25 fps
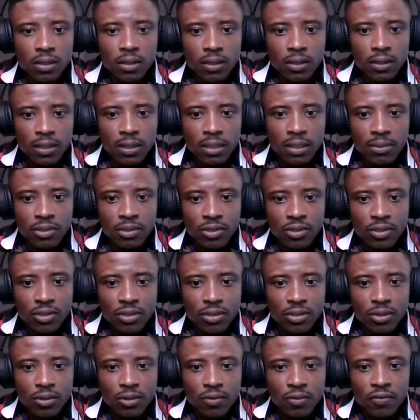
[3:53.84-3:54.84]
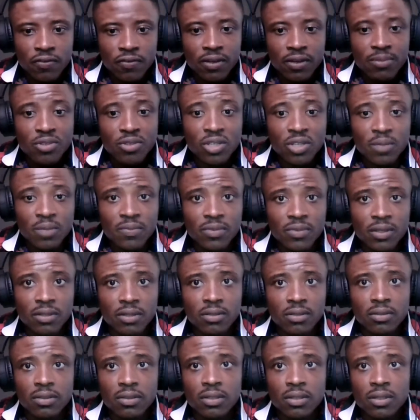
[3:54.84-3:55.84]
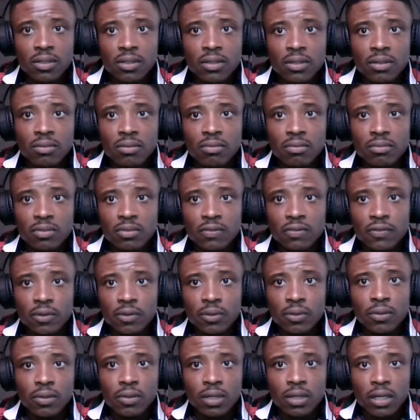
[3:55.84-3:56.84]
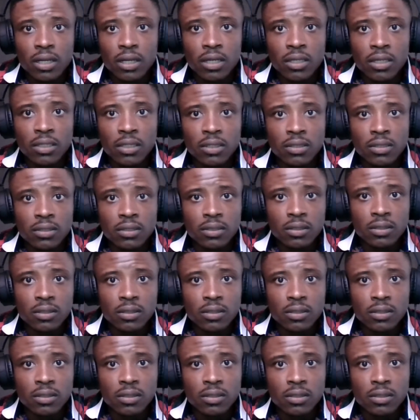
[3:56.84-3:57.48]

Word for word: Uh, let me just confirm something before I